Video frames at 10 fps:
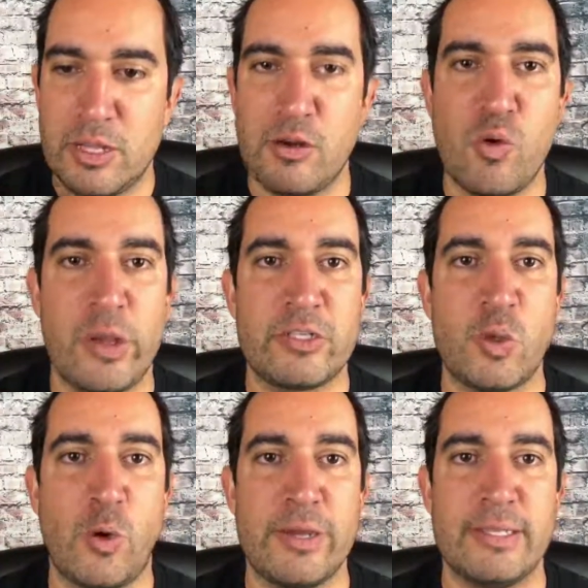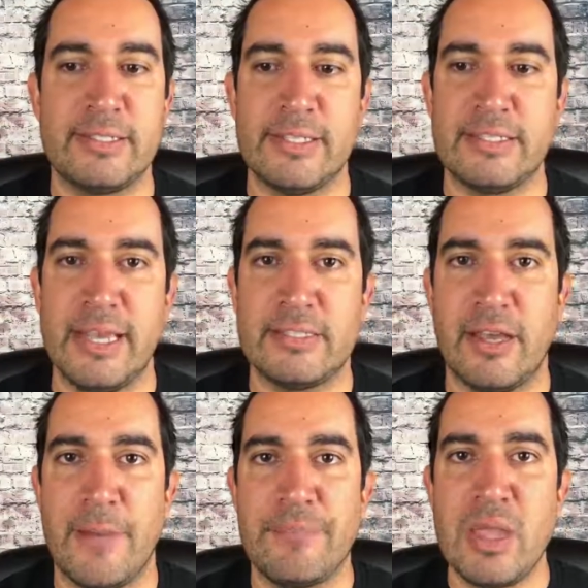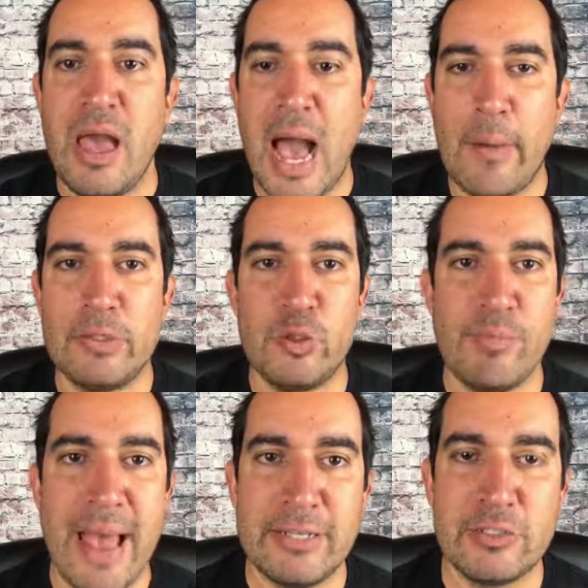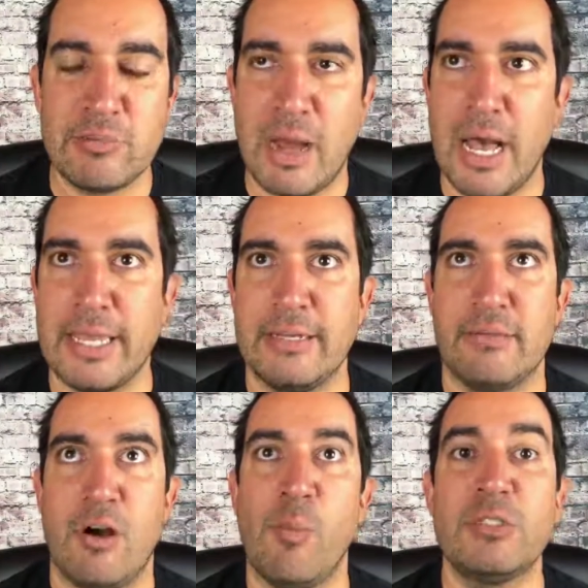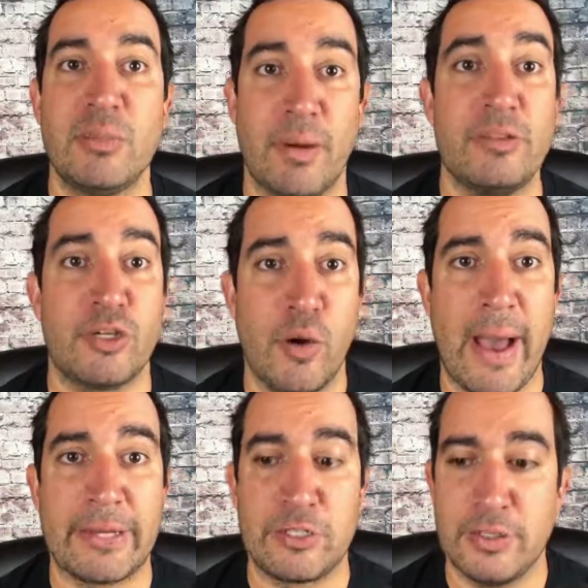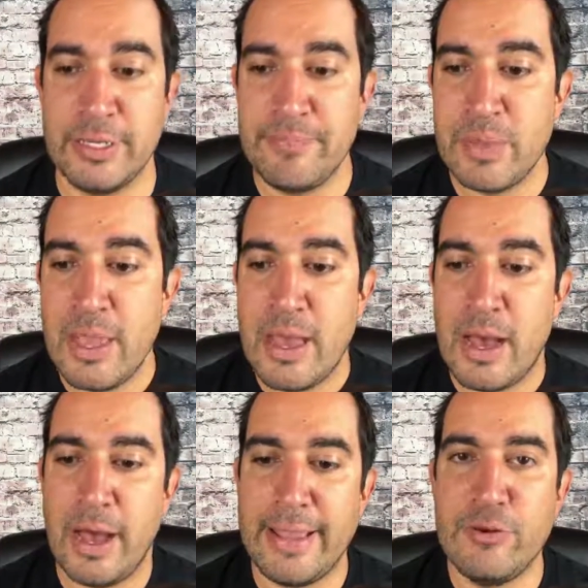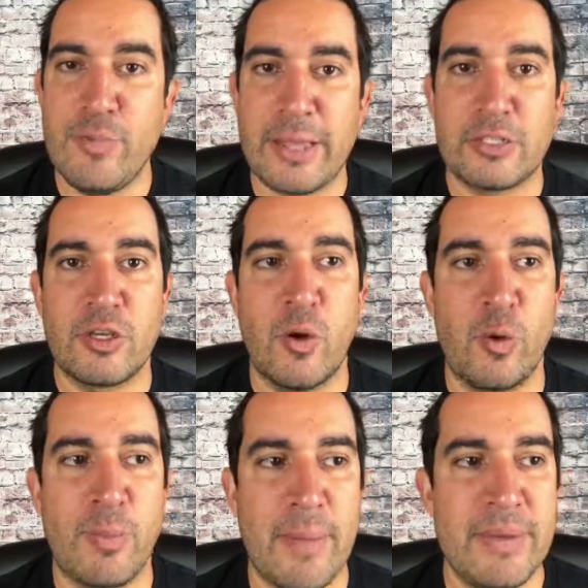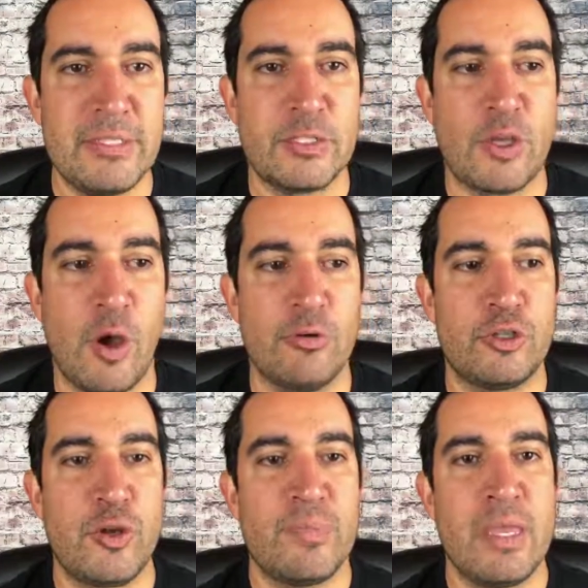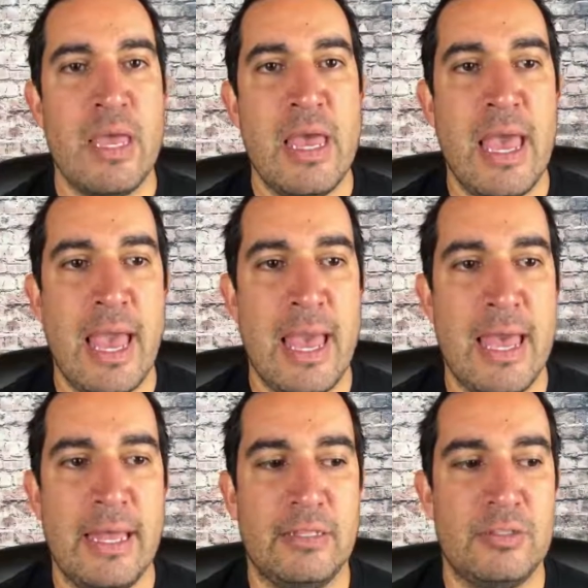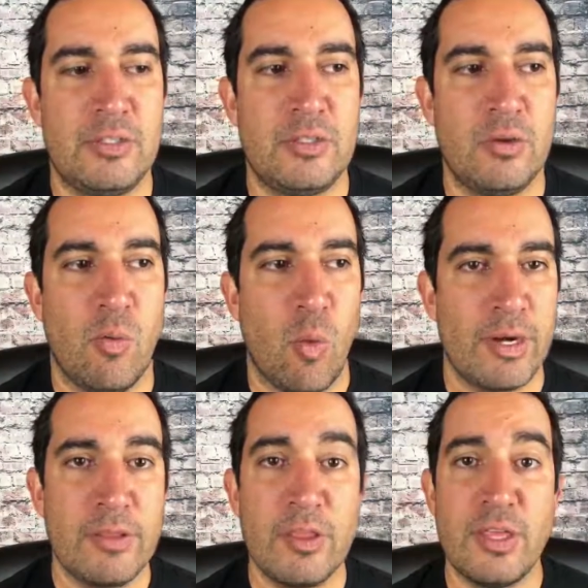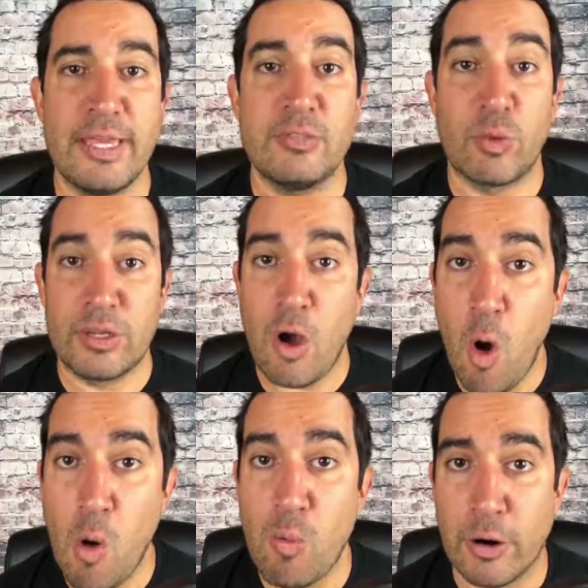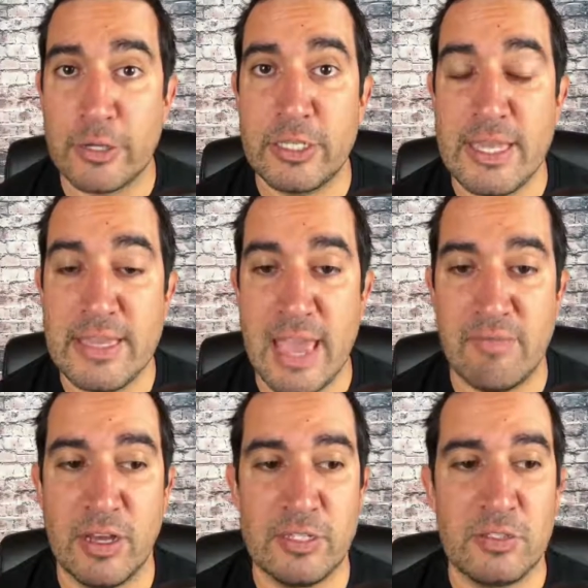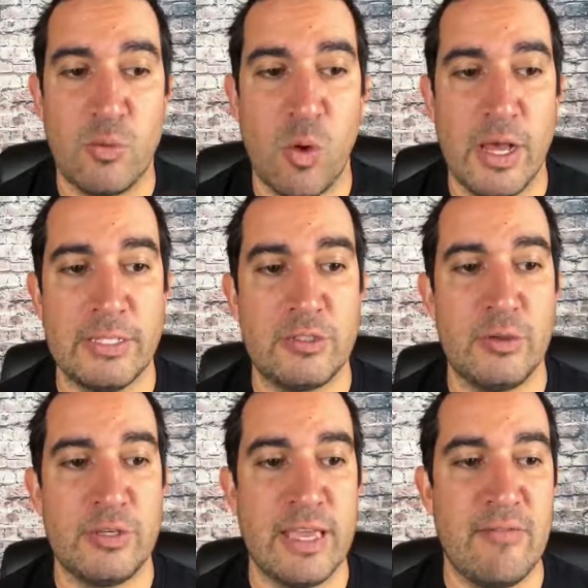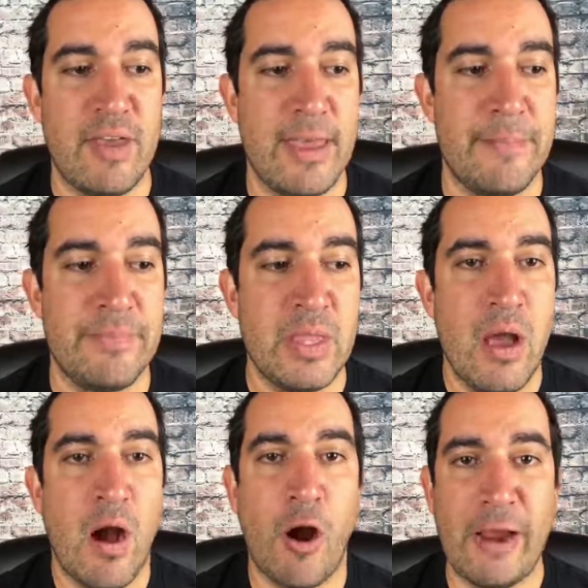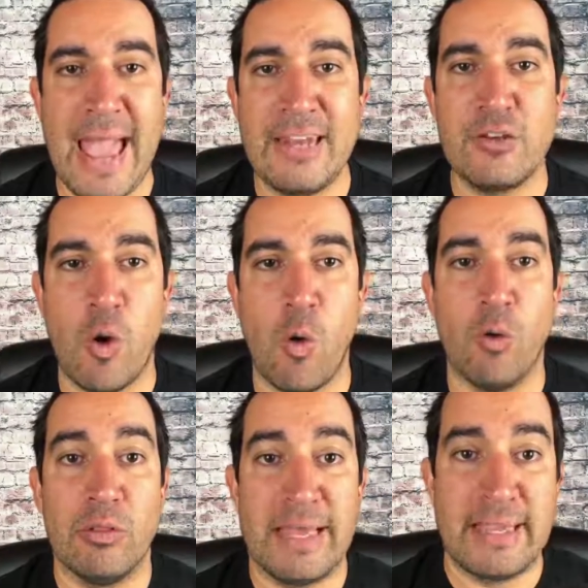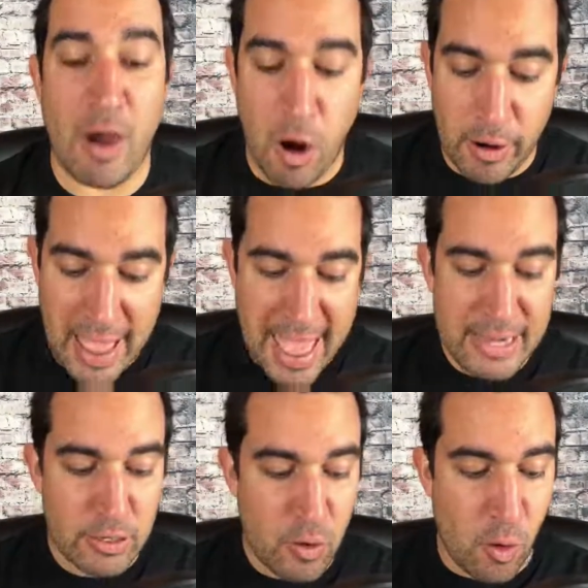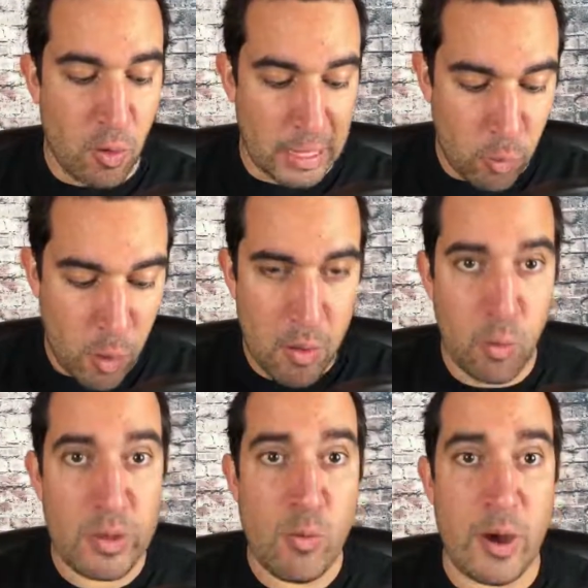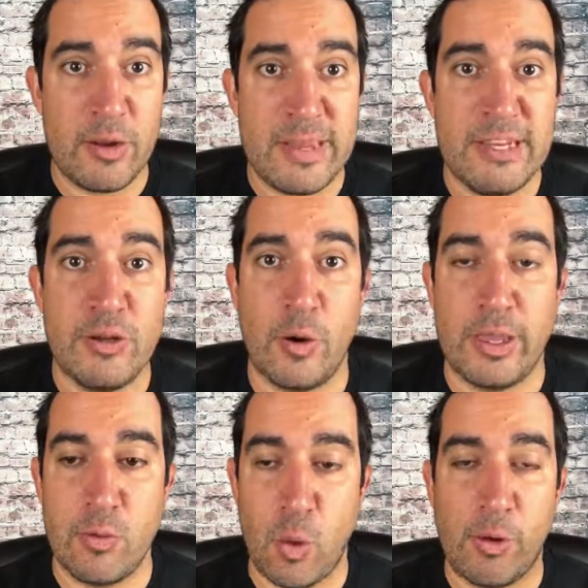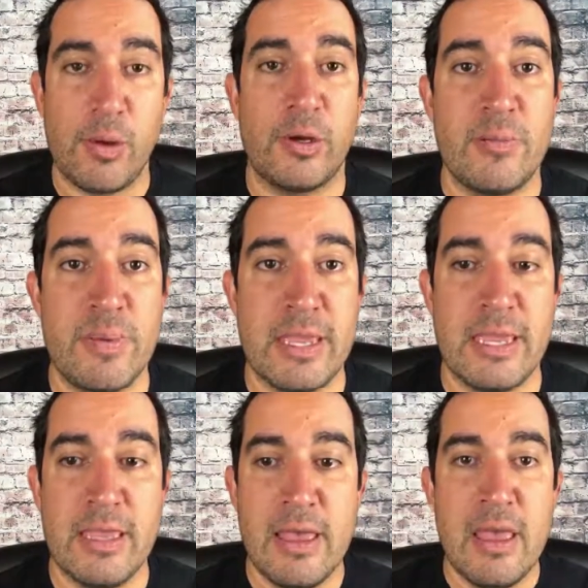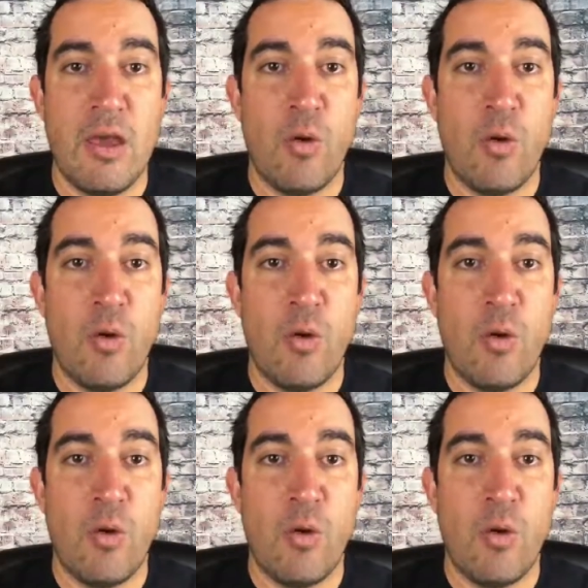tell a quick story. Is that I went to a mastermind almost a month ago, actually, in New Mexico with my business coach. And one of the homeworks he gave us was to give him our end goal, like what we want to be doing, where we want to be